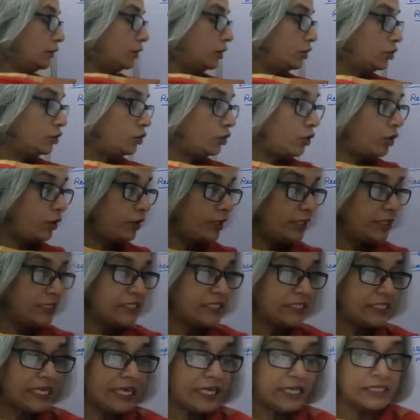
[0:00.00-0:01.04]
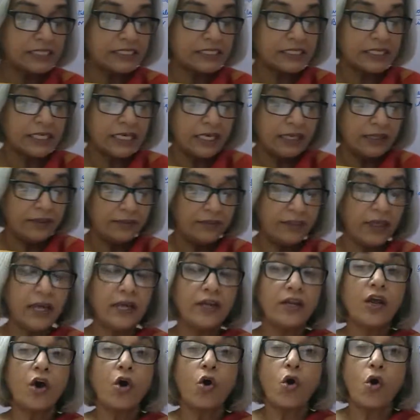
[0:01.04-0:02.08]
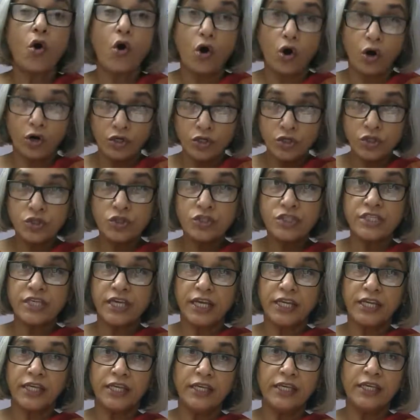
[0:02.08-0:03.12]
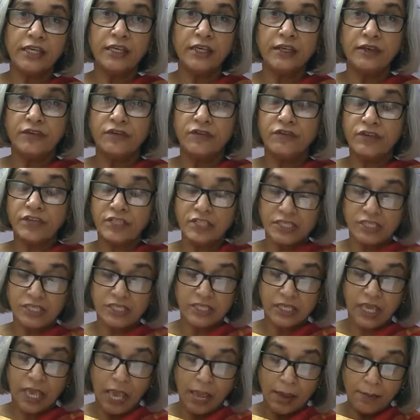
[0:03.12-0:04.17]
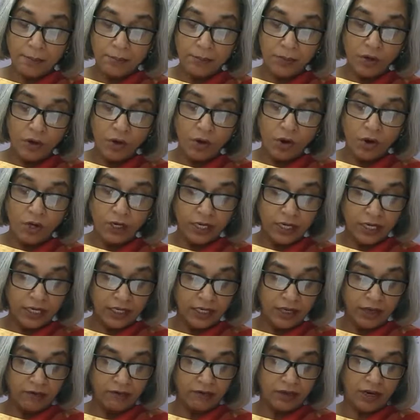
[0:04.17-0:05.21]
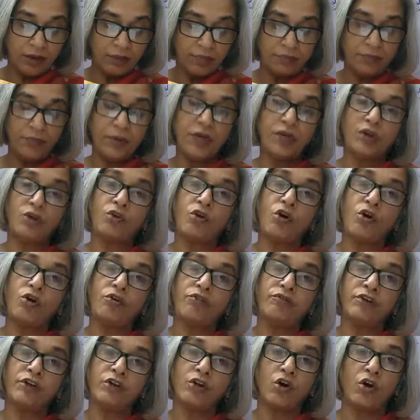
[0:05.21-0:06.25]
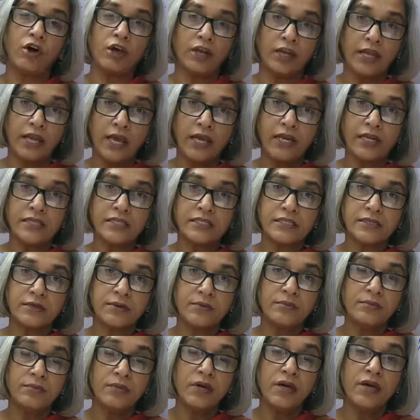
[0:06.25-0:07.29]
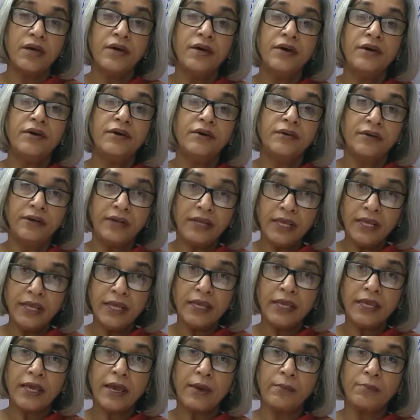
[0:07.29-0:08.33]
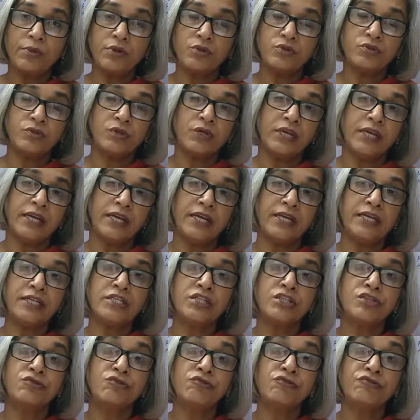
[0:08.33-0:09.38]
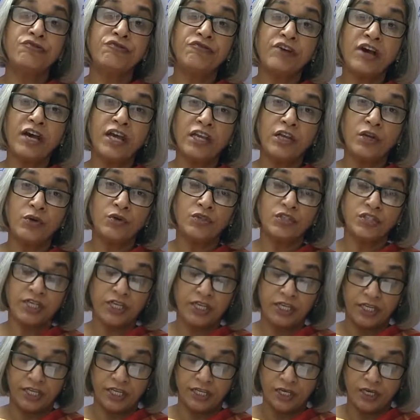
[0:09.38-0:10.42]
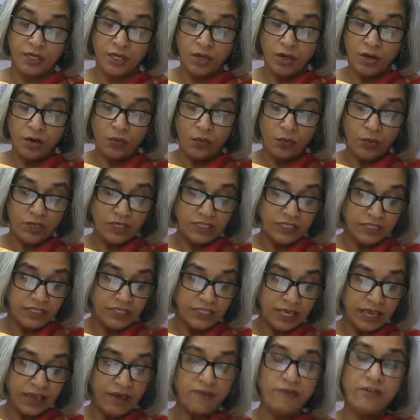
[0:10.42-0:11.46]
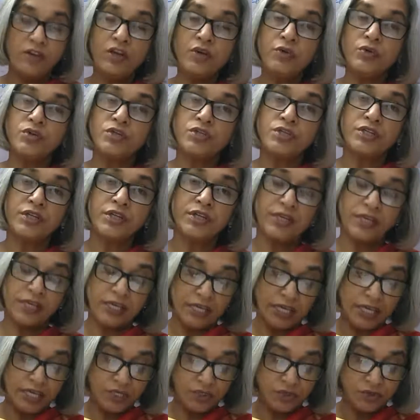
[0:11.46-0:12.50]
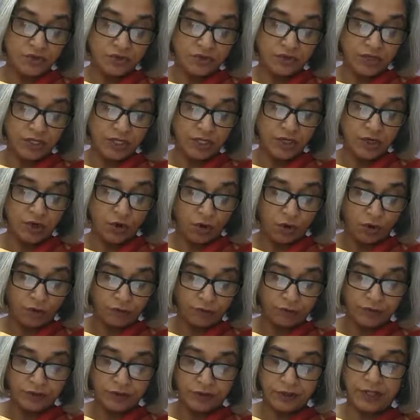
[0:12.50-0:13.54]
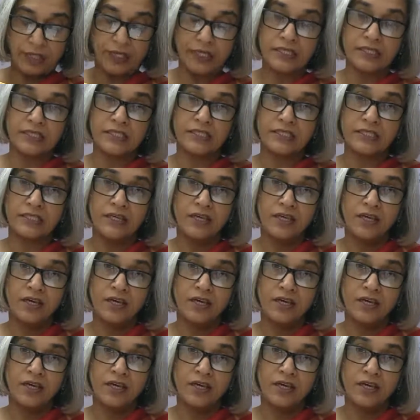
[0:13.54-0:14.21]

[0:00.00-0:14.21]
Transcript: the theory states that ontogeny, which is embryonic development of an organism, recapitulates phylogeny, which is evolutionary history of the race.